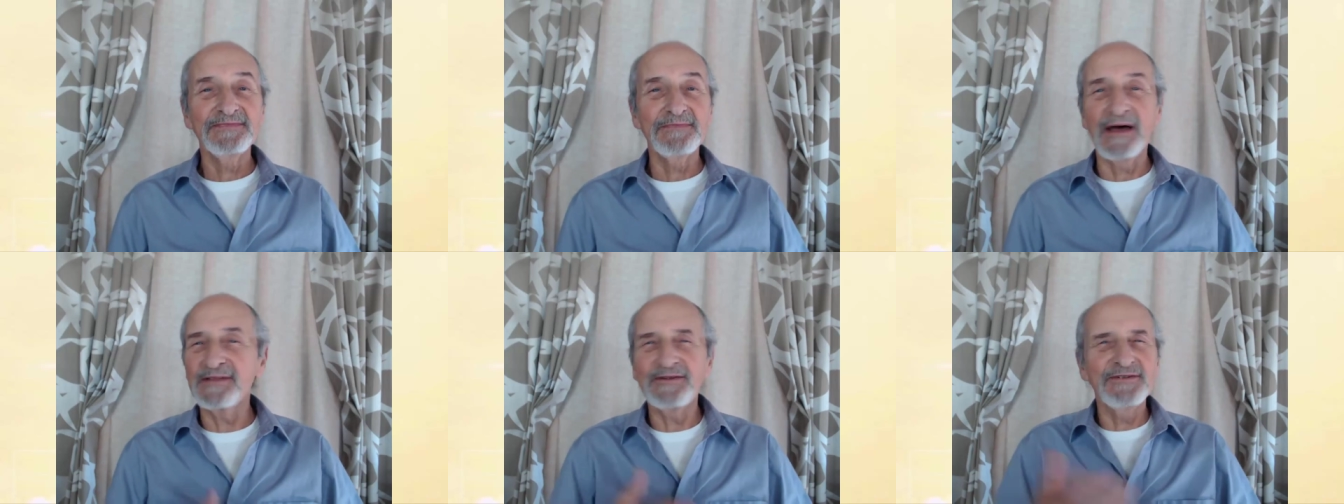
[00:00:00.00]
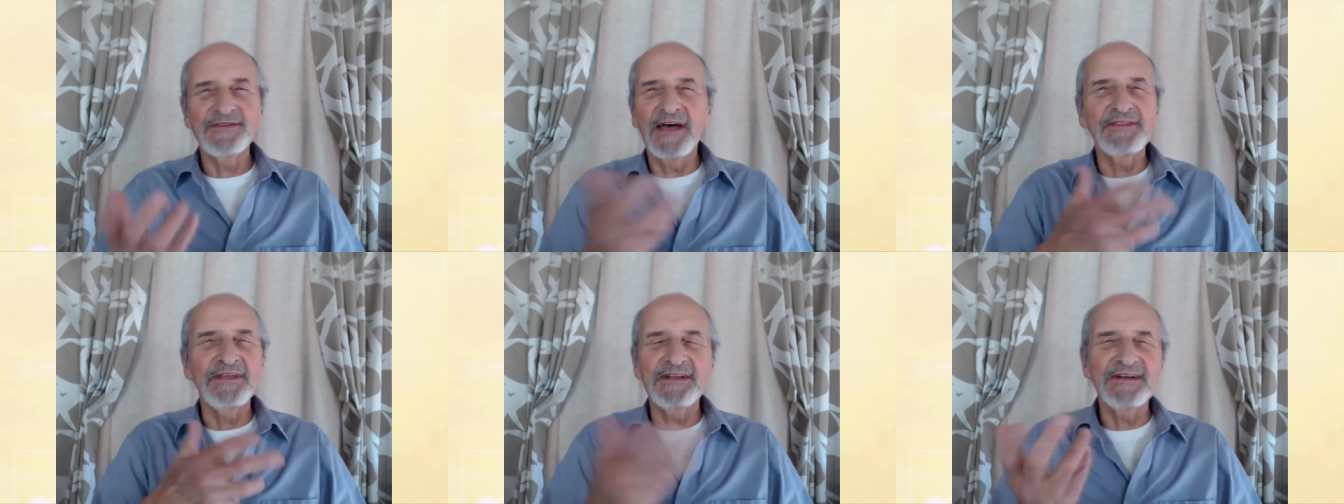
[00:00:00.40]
But there's
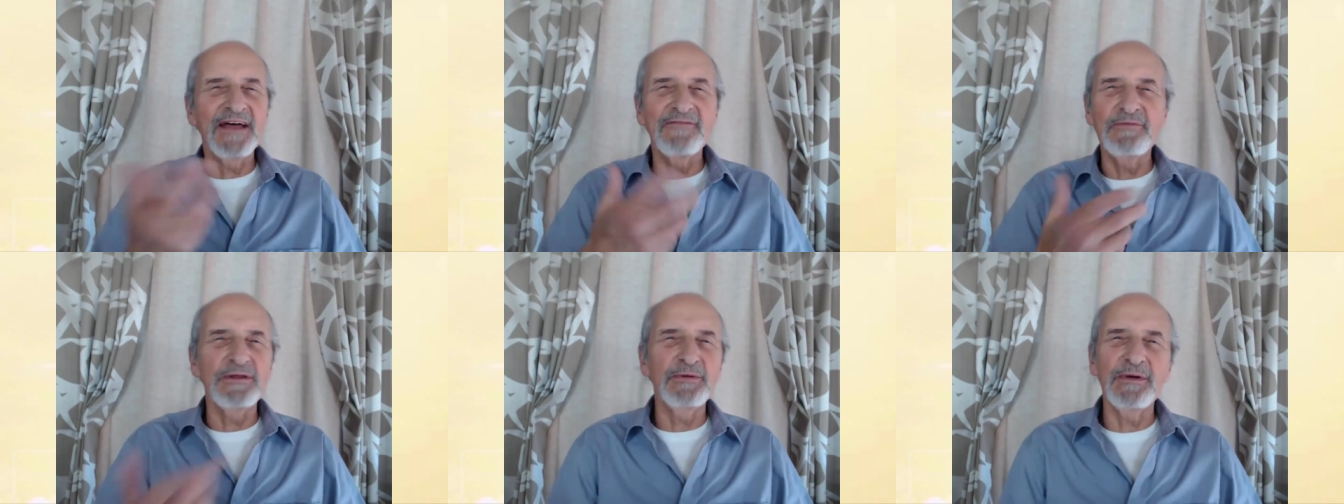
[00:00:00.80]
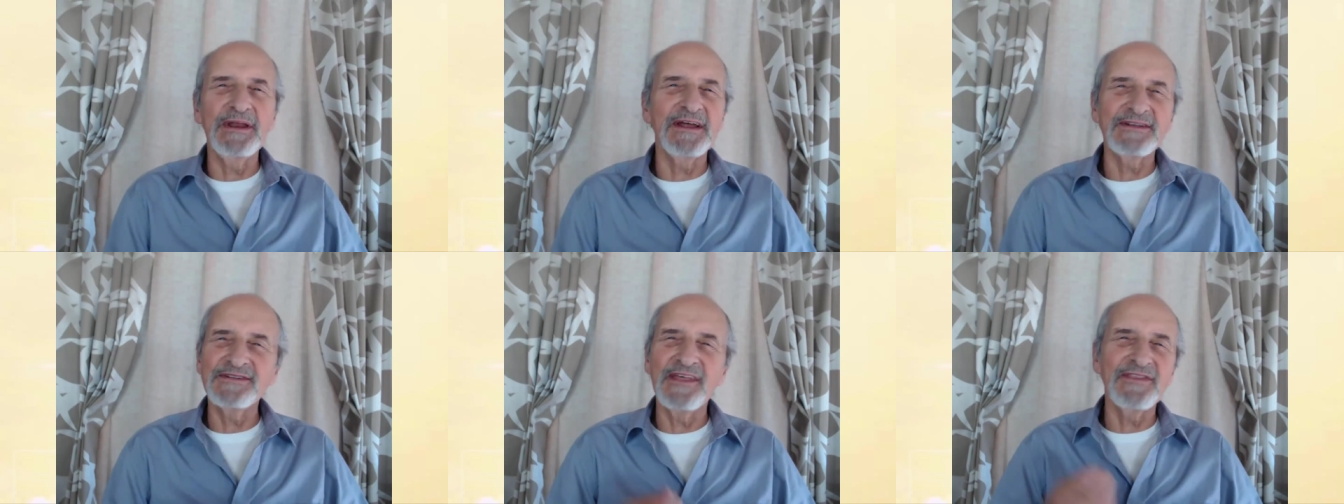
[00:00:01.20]
nothing left
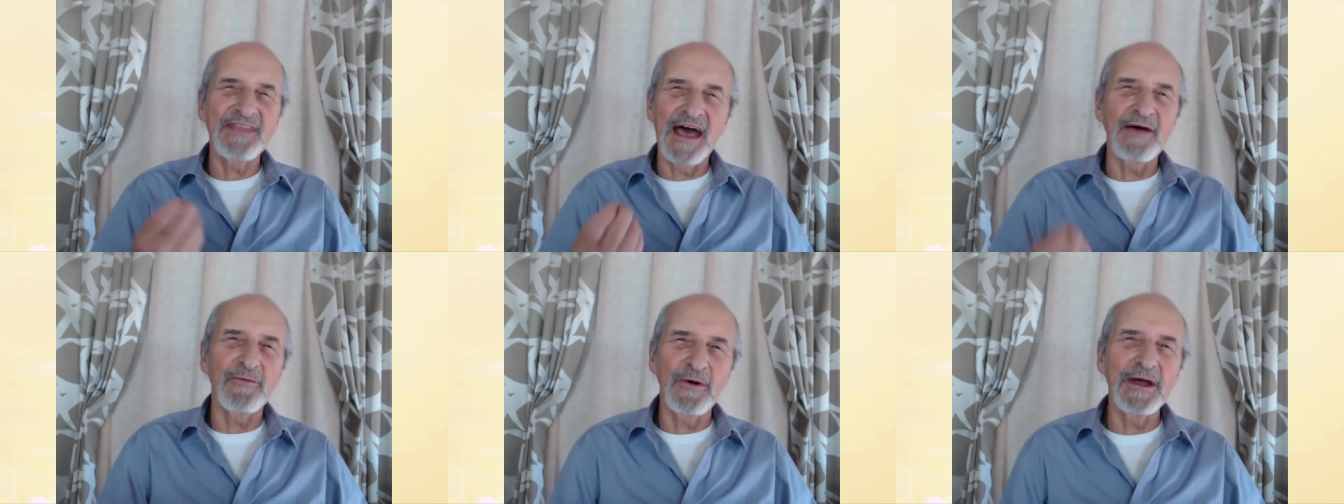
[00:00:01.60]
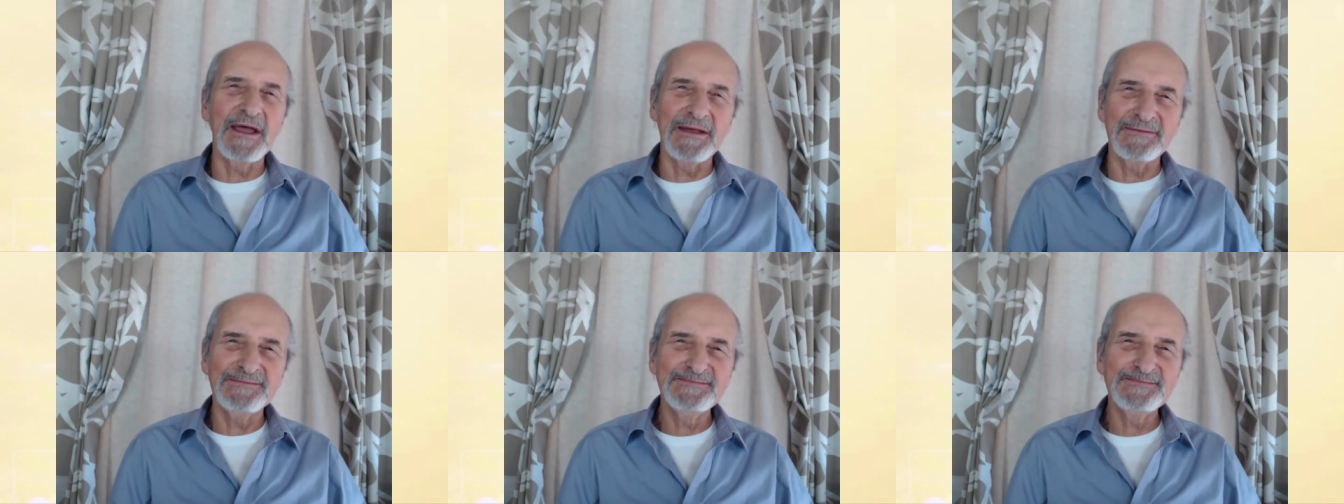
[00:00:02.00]
between us in that
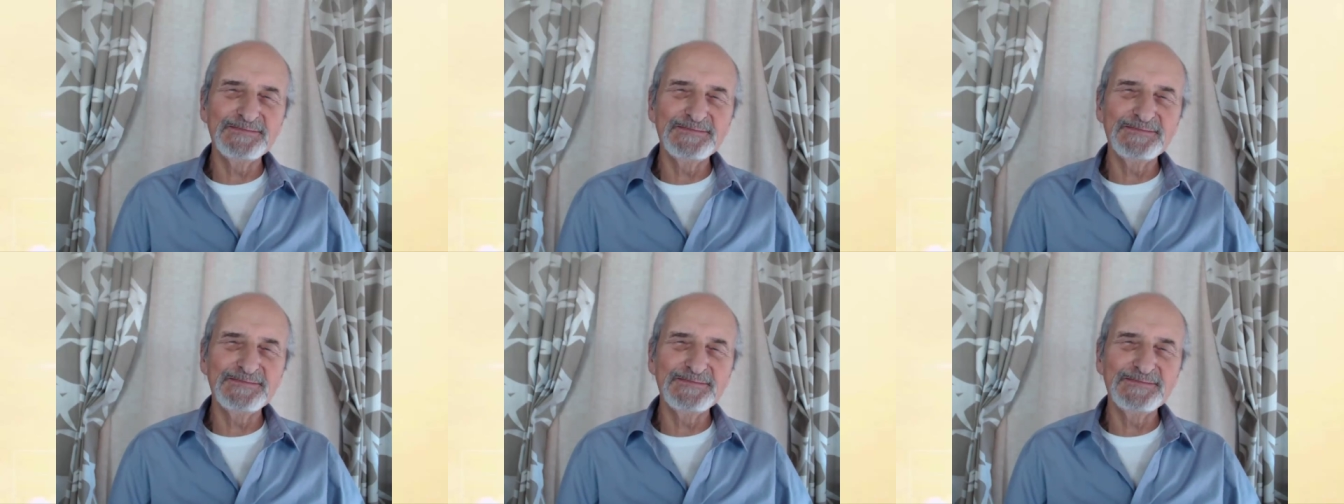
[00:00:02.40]
way.